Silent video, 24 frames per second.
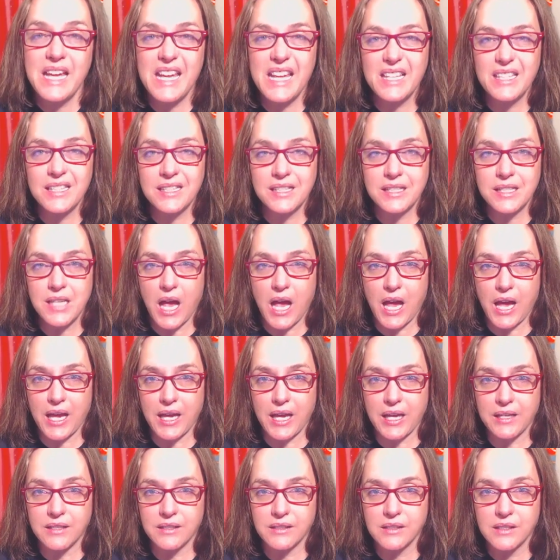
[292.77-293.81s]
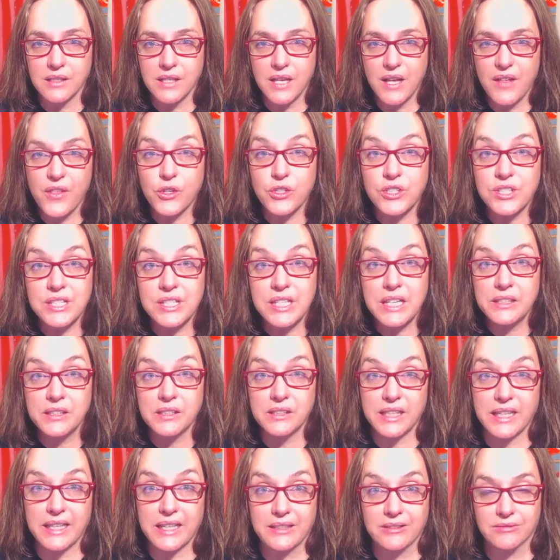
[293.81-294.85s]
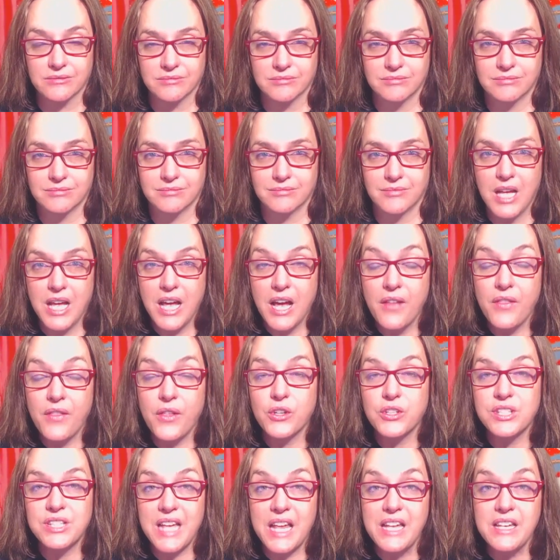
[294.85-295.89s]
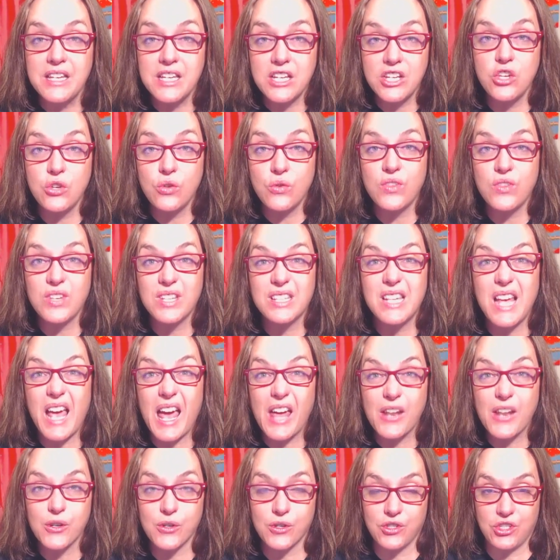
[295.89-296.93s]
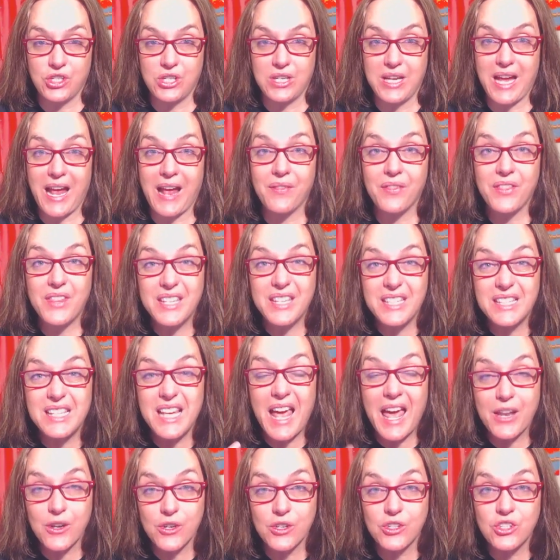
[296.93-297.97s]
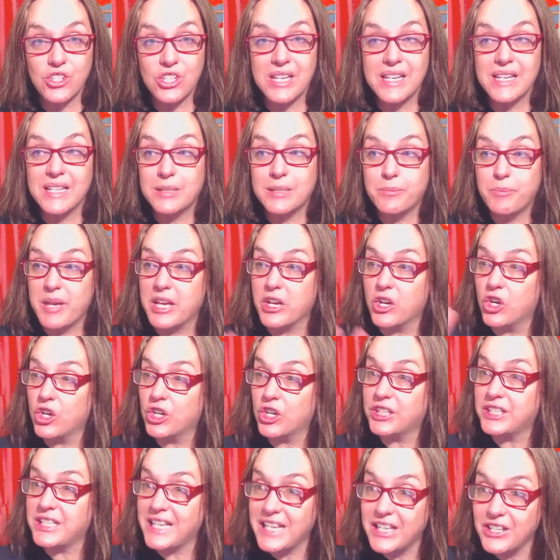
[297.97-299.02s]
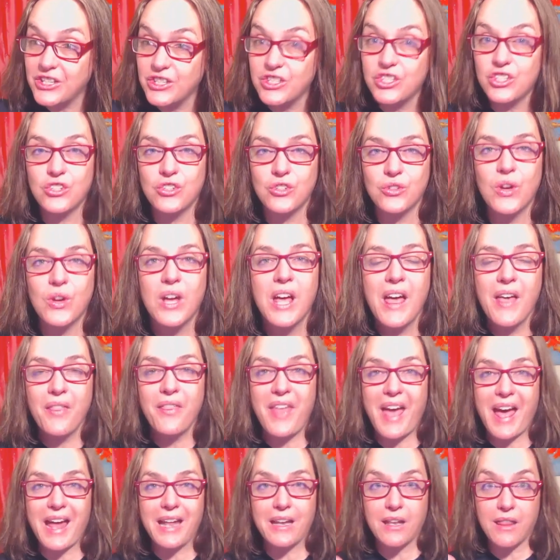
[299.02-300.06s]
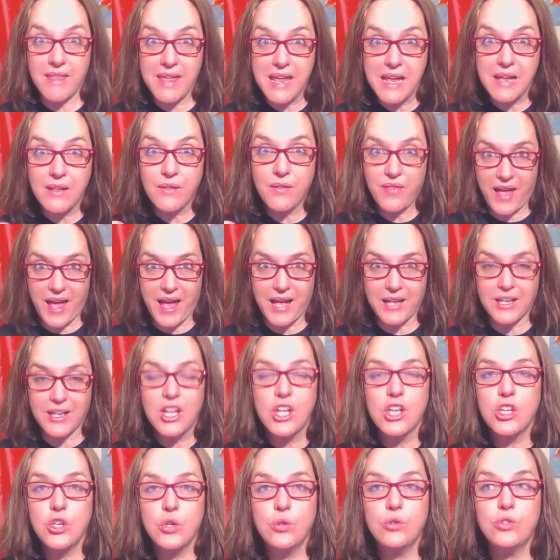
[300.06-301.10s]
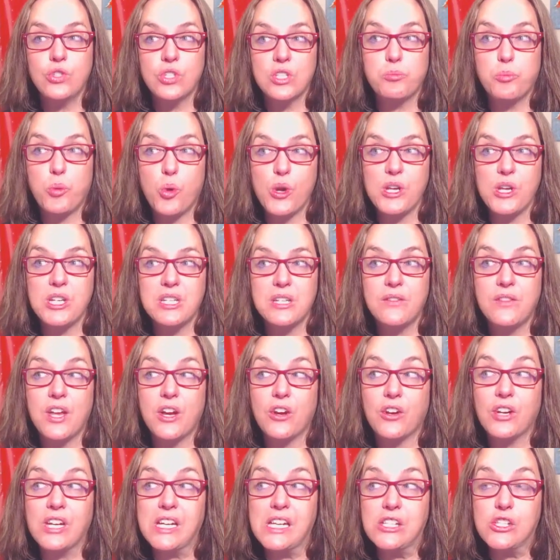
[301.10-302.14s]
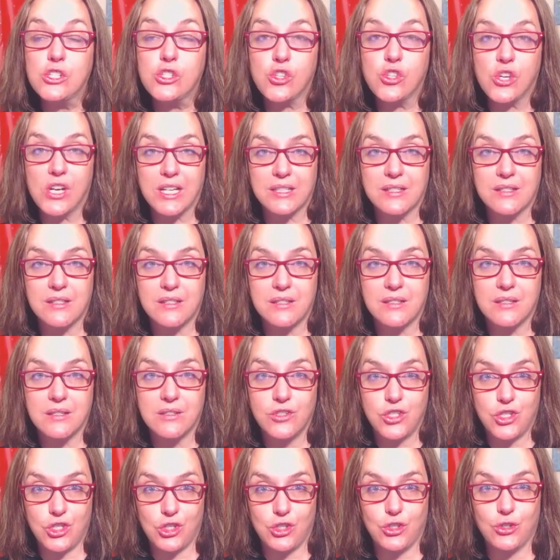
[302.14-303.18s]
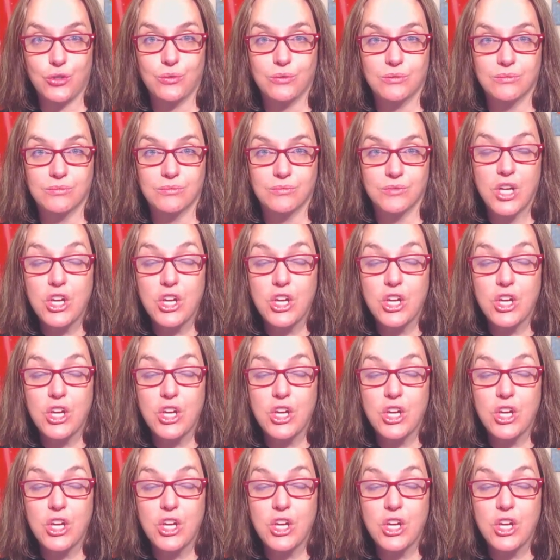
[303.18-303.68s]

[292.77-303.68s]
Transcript: inside they're signaling they're sending you this energy, and this energy is being hooked into that thing that you just pointed their interest to,